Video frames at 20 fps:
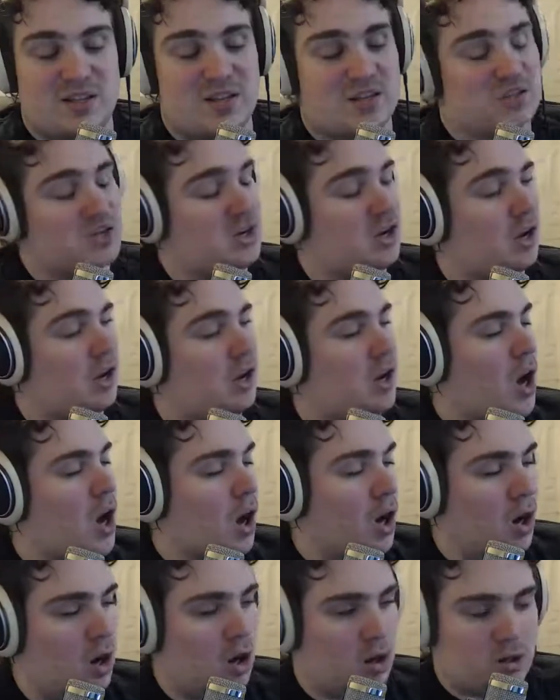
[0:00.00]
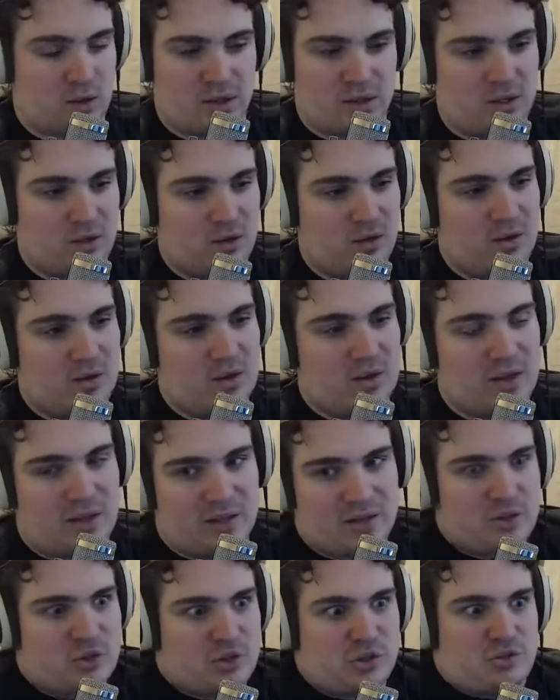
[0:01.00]
this ugly.
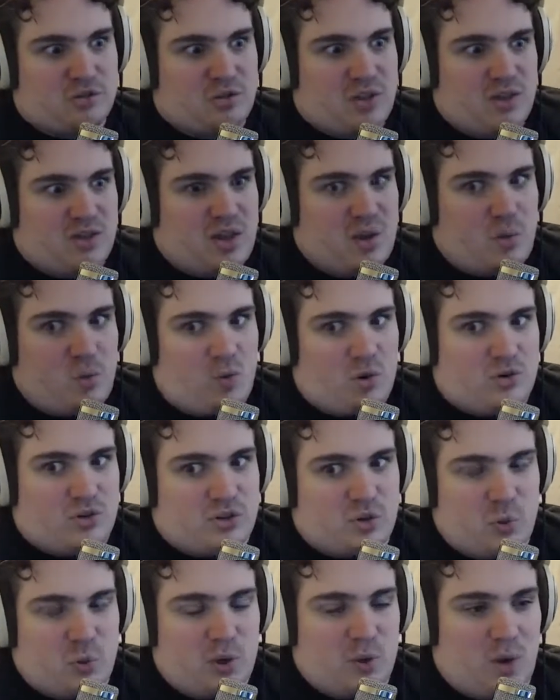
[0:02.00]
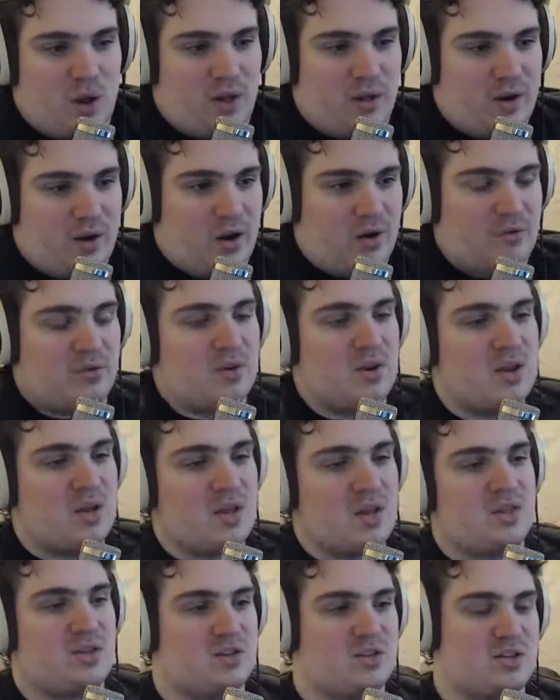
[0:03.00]
Like, there's just they weren't doing well enough
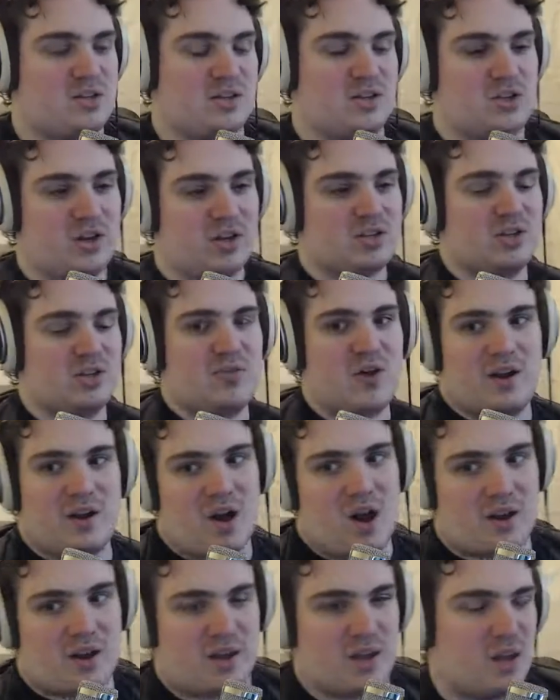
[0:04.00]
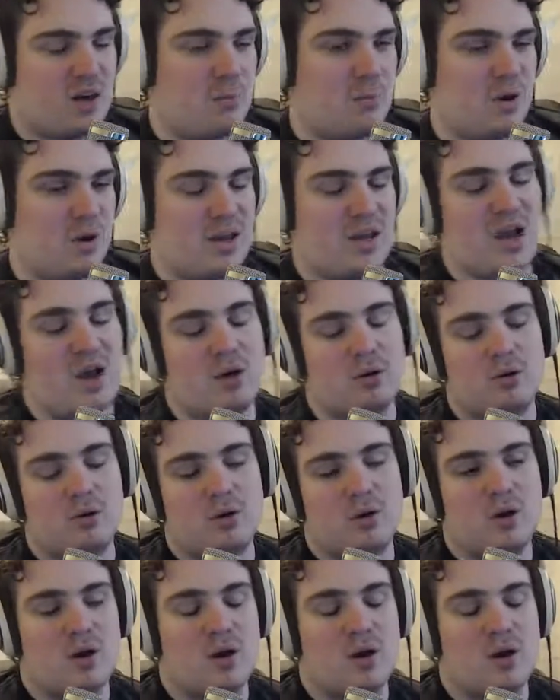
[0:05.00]
to justify knocking anybody out.